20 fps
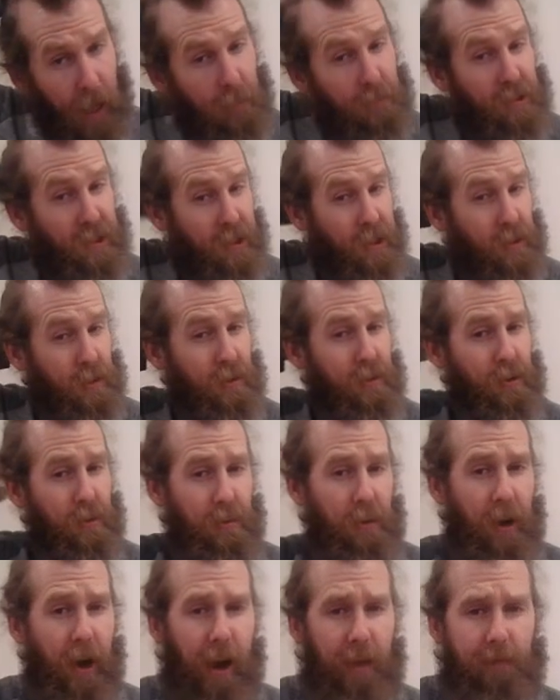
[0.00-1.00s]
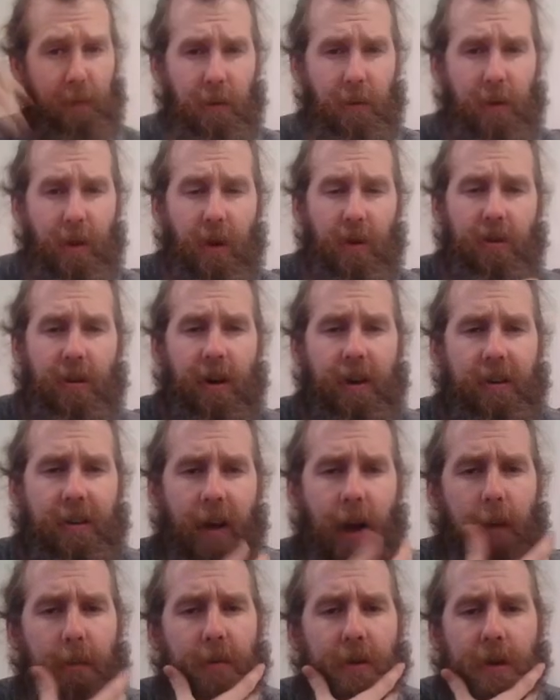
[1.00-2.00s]
I'm still super happy with those
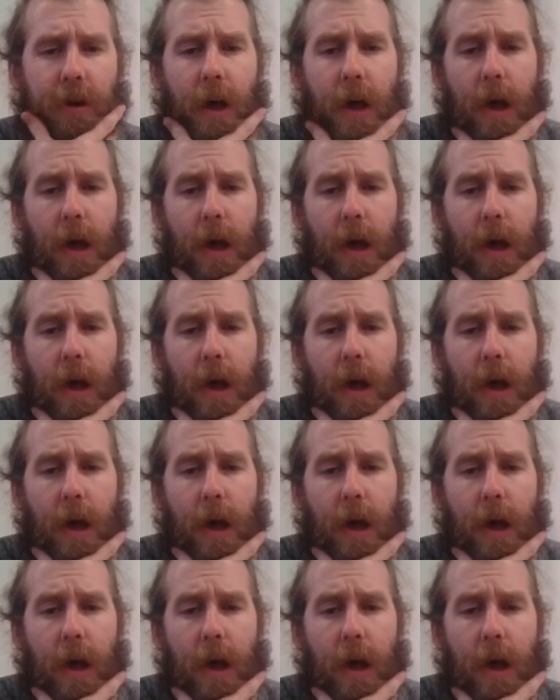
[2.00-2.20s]
archetypes.